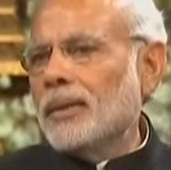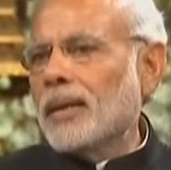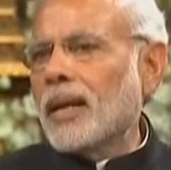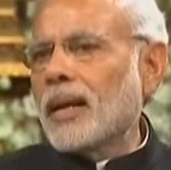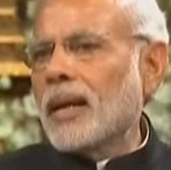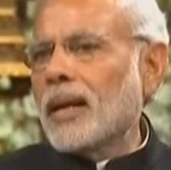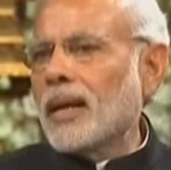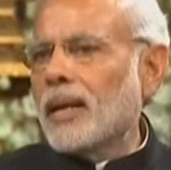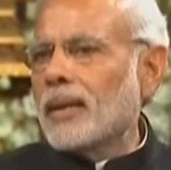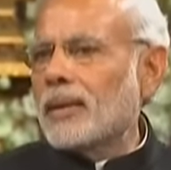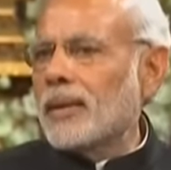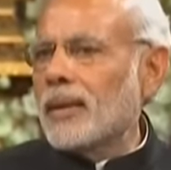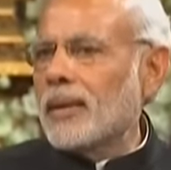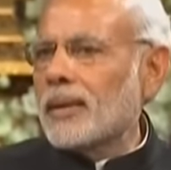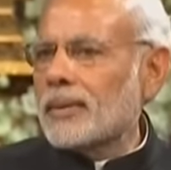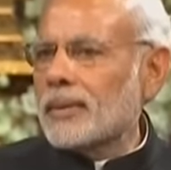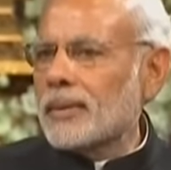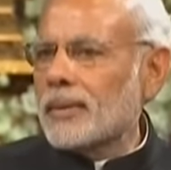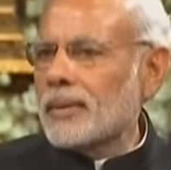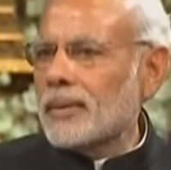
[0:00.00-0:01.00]
There are
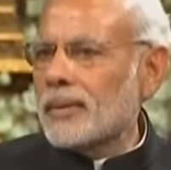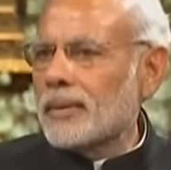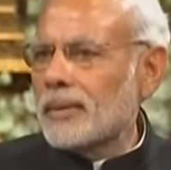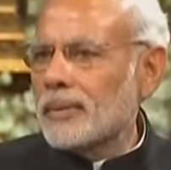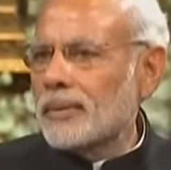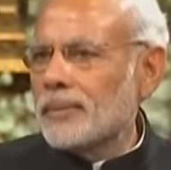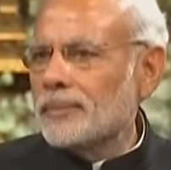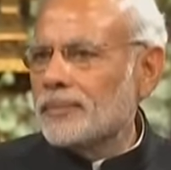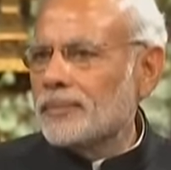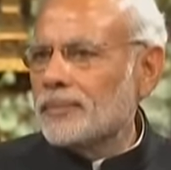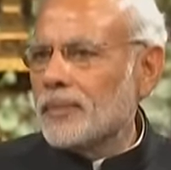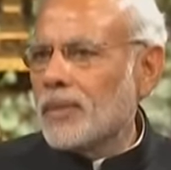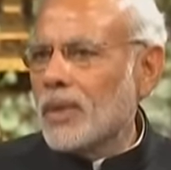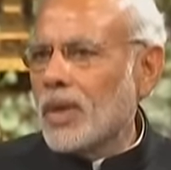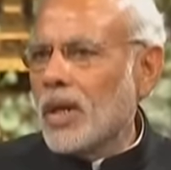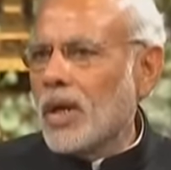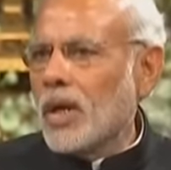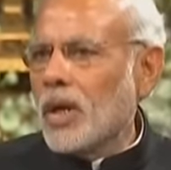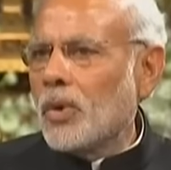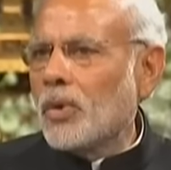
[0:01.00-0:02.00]
others
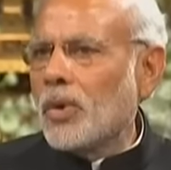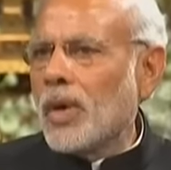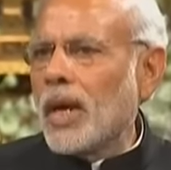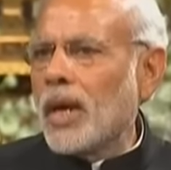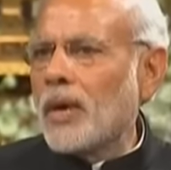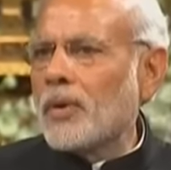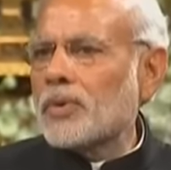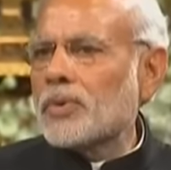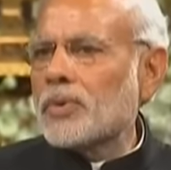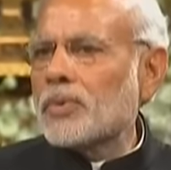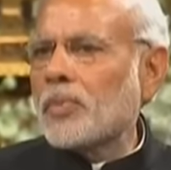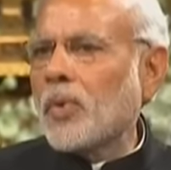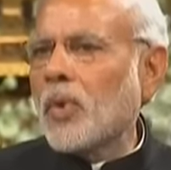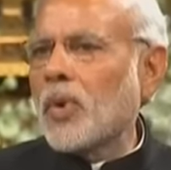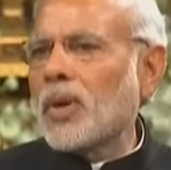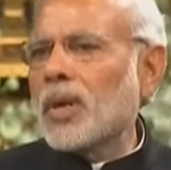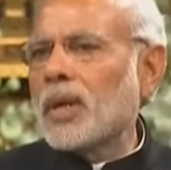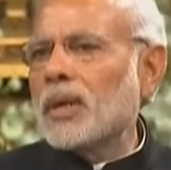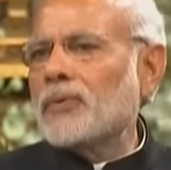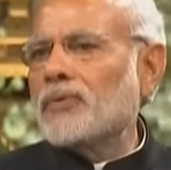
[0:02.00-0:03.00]
who have
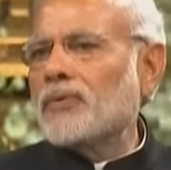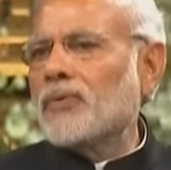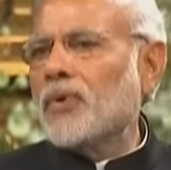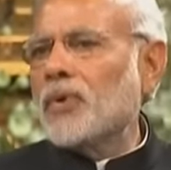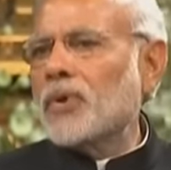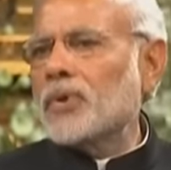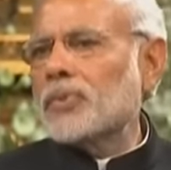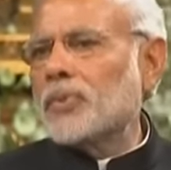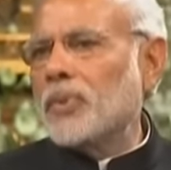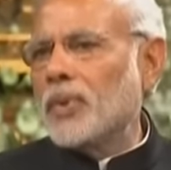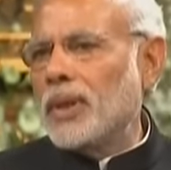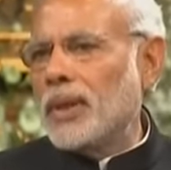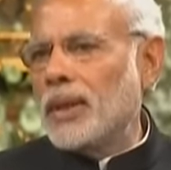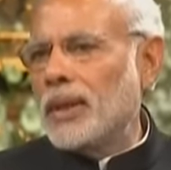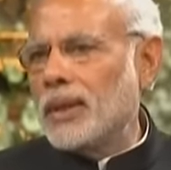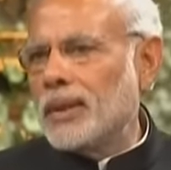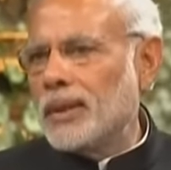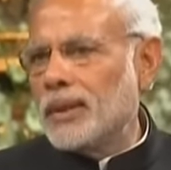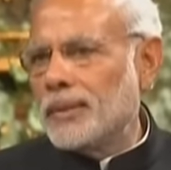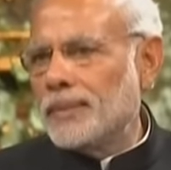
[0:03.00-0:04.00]
spoken
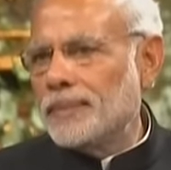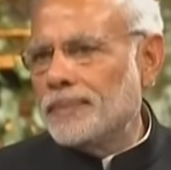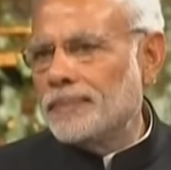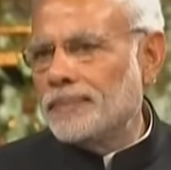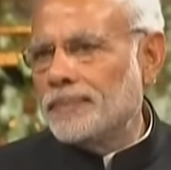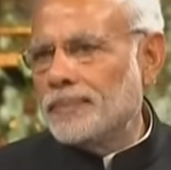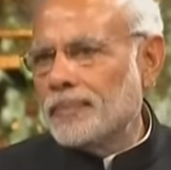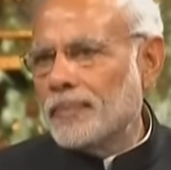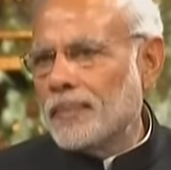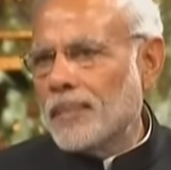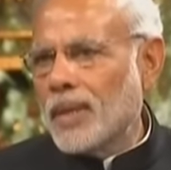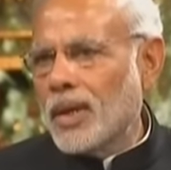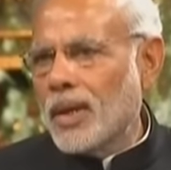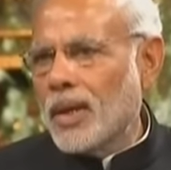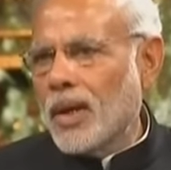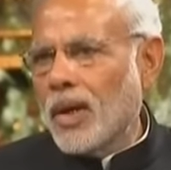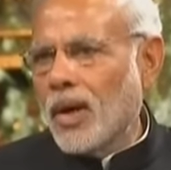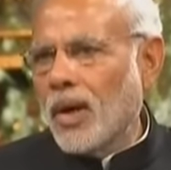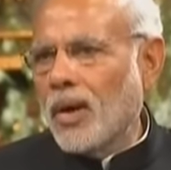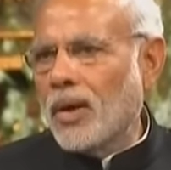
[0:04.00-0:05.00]
forcefully
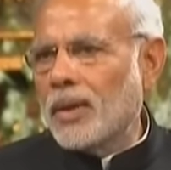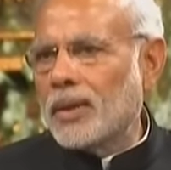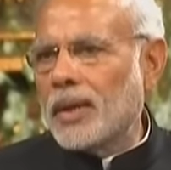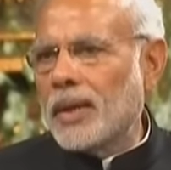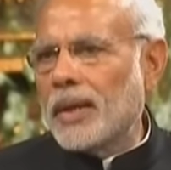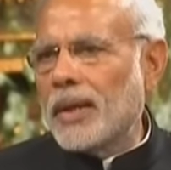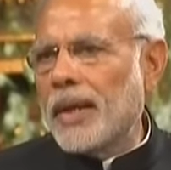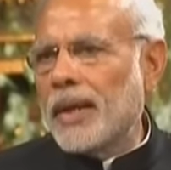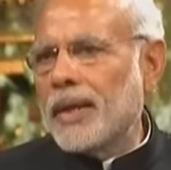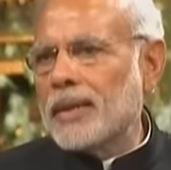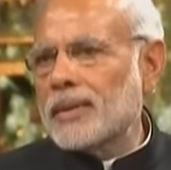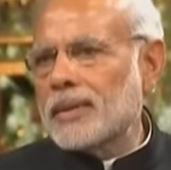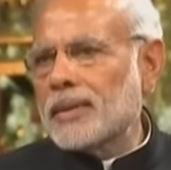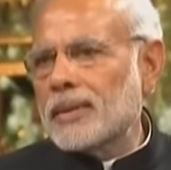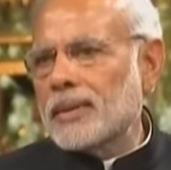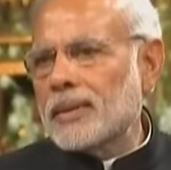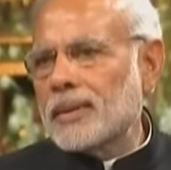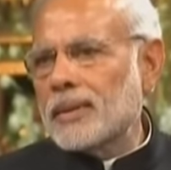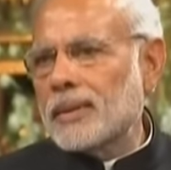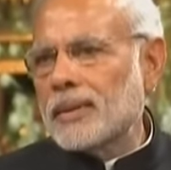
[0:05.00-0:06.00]
on the
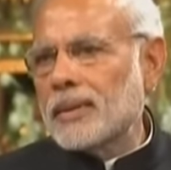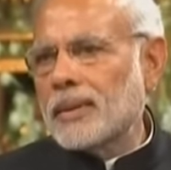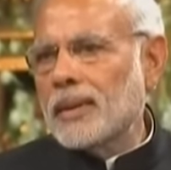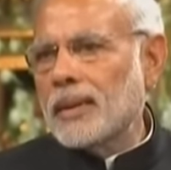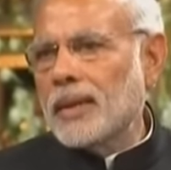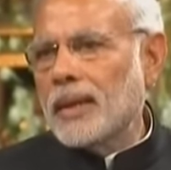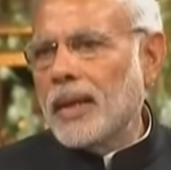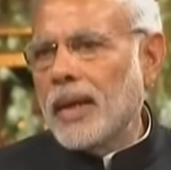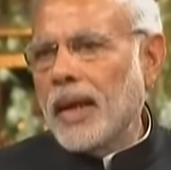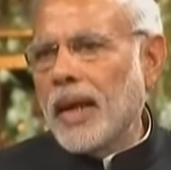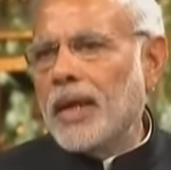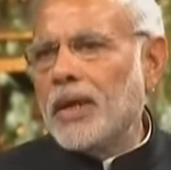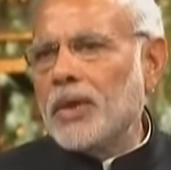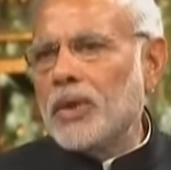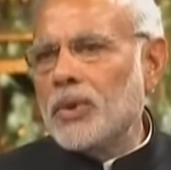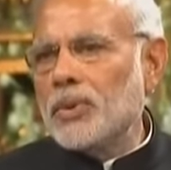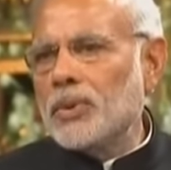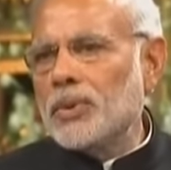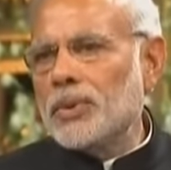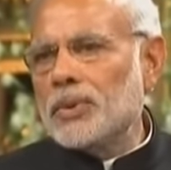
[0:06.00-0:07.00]
dates
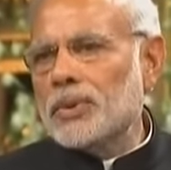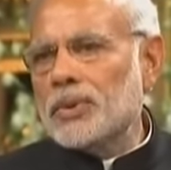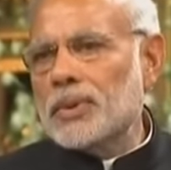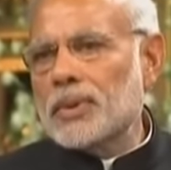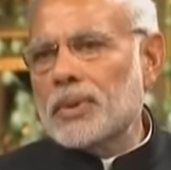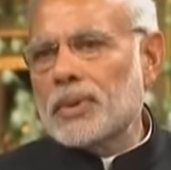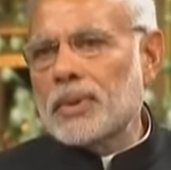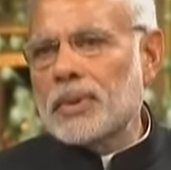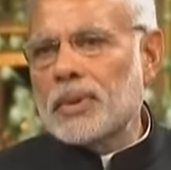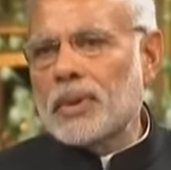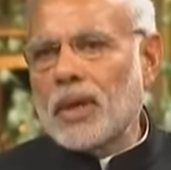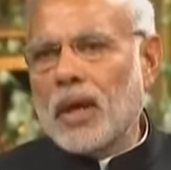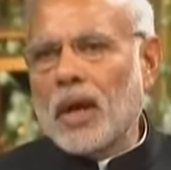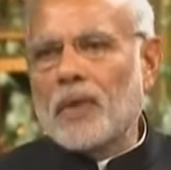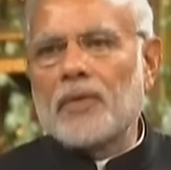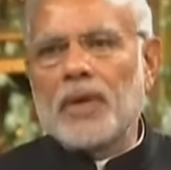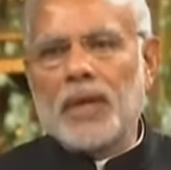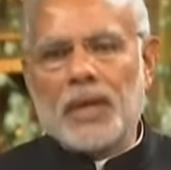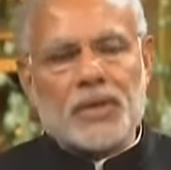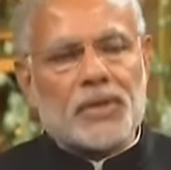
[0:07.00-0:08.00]
and dues
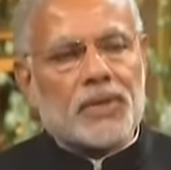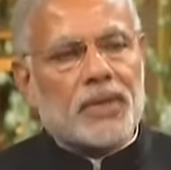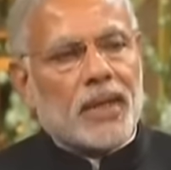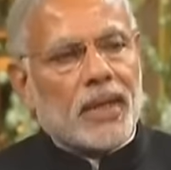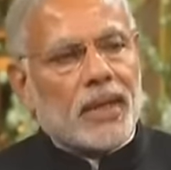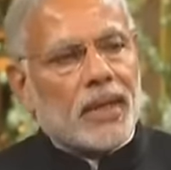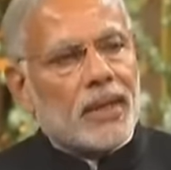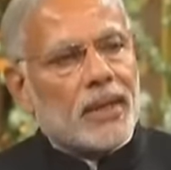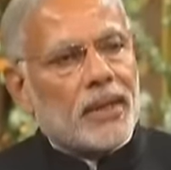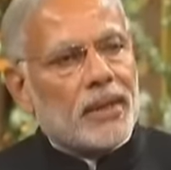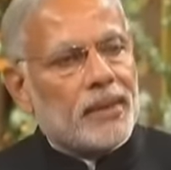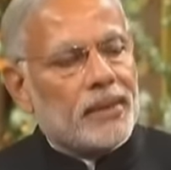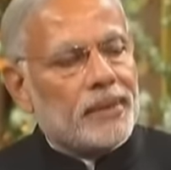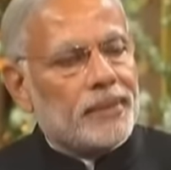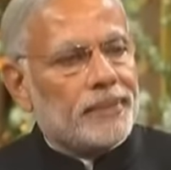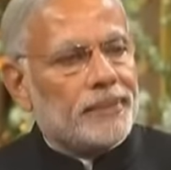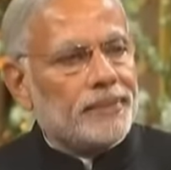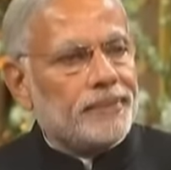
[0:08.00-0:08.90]
of history.